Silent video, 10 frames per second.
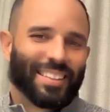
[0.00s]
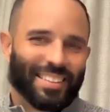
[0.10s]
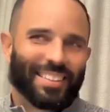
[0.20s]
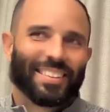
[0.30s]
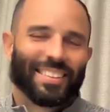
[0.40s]

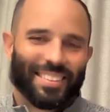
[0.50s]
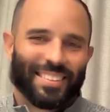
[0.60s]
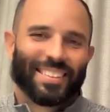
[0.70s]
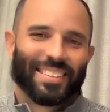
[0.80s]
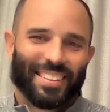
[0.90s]

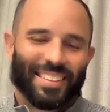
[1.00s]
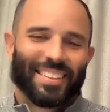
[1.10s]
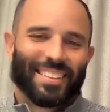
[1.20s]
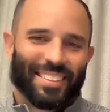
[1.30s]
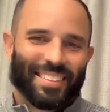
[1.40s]

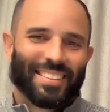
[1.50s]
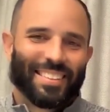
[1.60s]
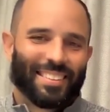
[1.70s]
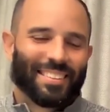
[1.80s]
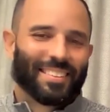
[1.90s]

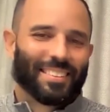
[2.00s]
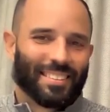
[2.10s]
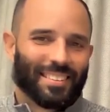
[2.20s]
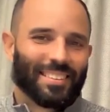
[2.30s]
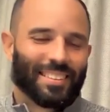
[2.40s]

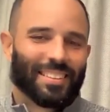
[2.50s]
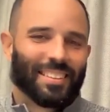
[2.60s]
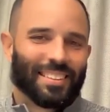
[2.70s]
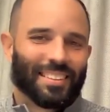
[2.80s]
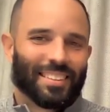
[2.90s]

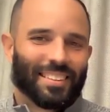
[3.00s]
(silent)